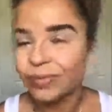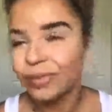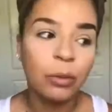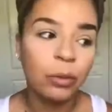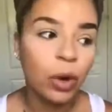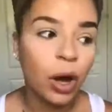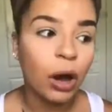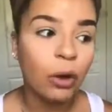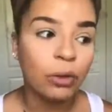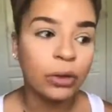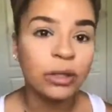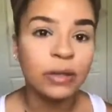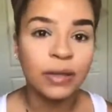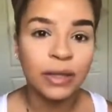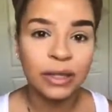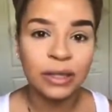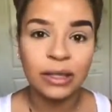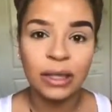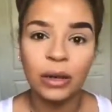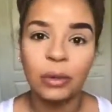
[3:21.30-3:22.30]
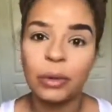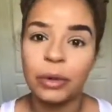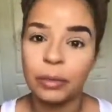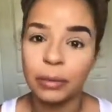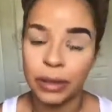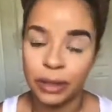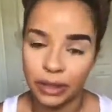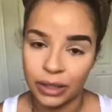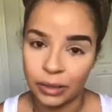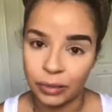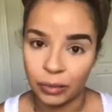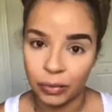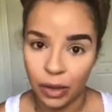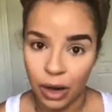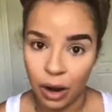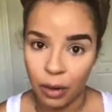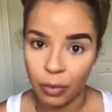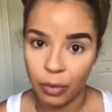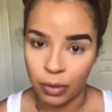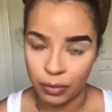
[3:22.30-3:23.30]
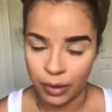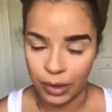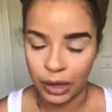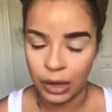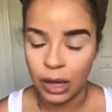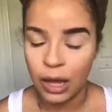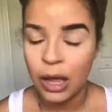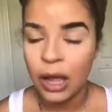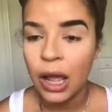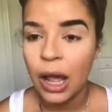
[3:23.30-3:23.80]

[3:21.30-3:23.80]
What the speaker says: I always fix it with my dip brow pomade.